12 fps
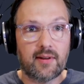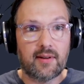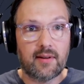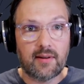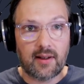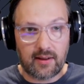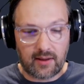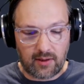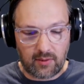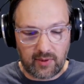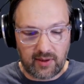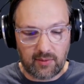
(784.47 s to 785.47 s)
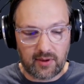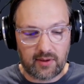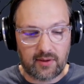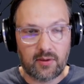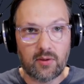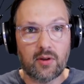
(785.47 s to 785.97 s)
tell it how we want
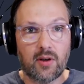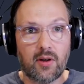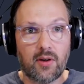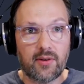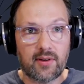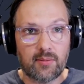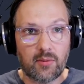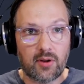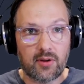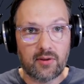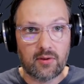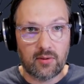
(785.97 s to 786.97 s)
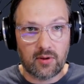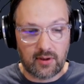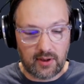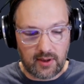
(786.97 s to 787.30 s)
to call this module,